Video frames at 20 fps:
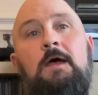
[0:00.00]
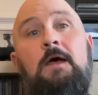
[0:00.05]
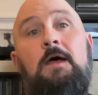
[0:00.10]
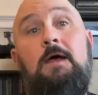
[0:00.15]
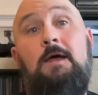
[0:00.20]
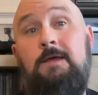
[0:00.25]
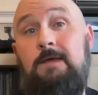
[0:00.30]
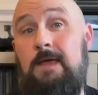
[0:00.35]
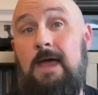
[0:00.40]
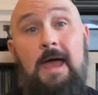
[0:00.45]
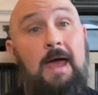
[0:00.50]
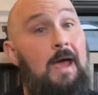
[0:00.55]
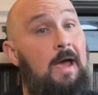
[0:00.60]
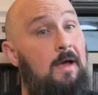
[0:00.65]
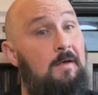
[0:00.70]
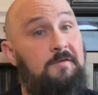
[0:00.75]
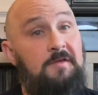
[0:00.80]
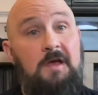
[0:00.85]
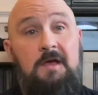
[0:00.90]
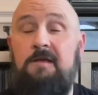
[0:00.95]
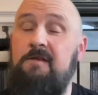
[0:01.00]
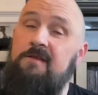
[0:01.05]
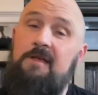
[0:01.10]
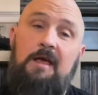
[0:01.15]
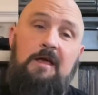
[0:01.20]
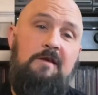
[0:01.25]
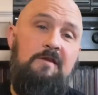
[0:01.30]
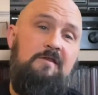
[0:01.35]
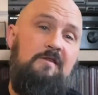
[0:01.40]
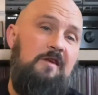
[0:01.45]
Yeah, as like I say,
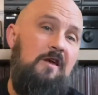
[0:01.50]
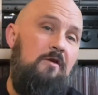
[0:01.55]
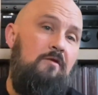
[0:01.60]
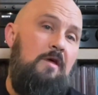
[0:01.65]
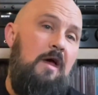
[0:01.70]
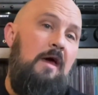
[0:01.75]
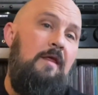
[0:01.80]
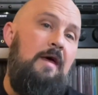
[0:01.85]
because two there,